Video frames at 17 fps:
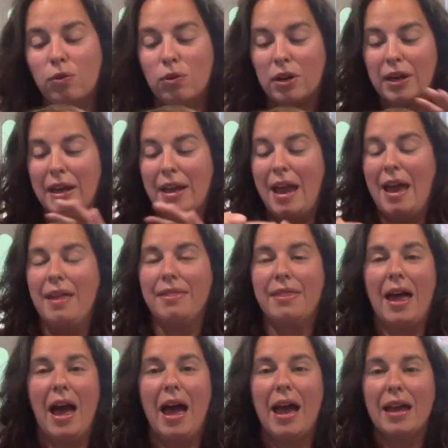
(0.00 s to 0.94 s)
for it. And
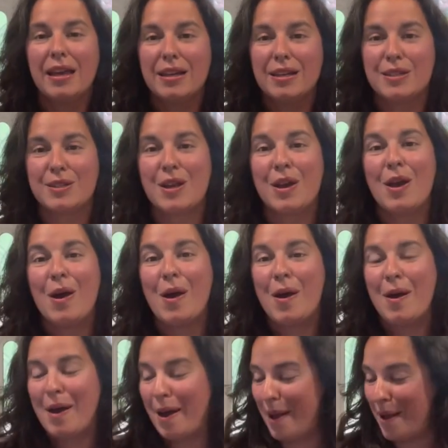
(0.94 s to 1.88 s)
that is
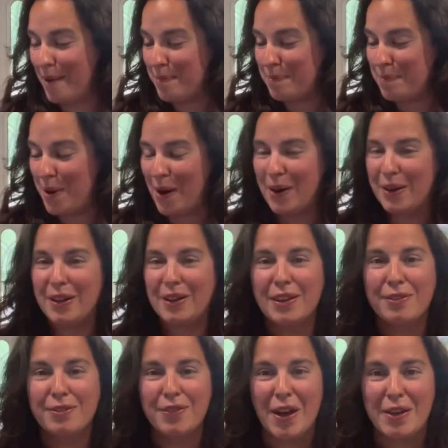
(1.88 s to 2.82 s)
part
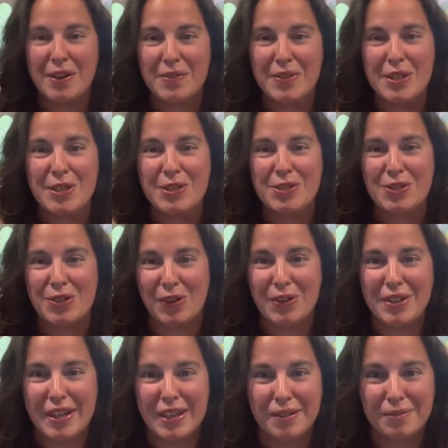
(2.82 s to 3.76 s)
fun of this
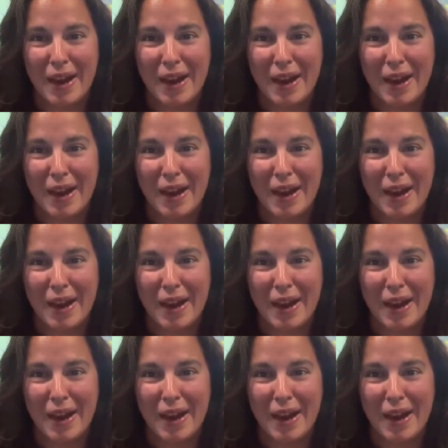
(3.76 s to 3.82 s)
journey,